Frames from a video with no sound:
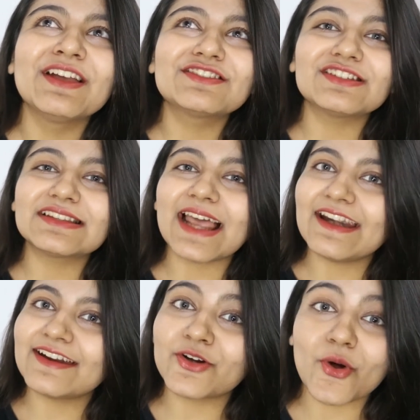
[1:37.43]
So
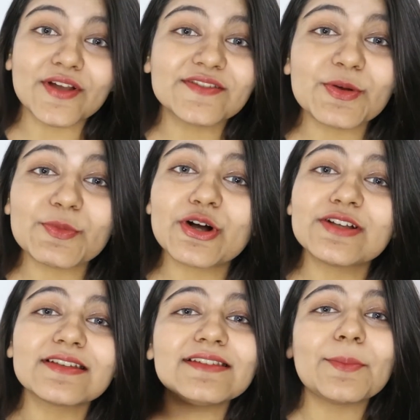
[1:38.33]
that annoys me,
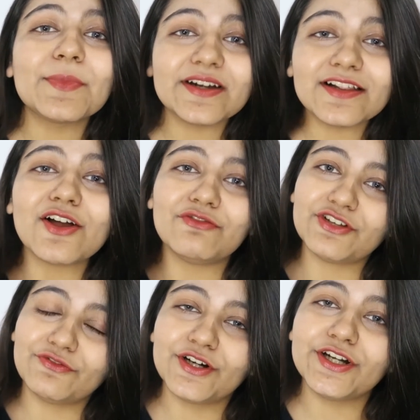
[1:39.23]
because in the middle of
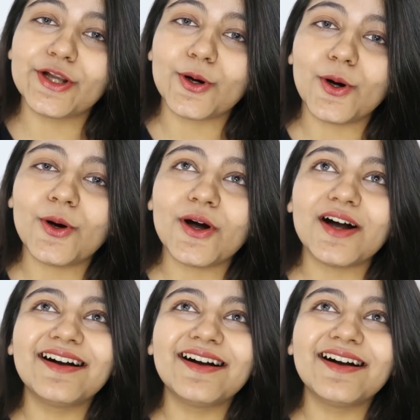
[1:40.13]
the video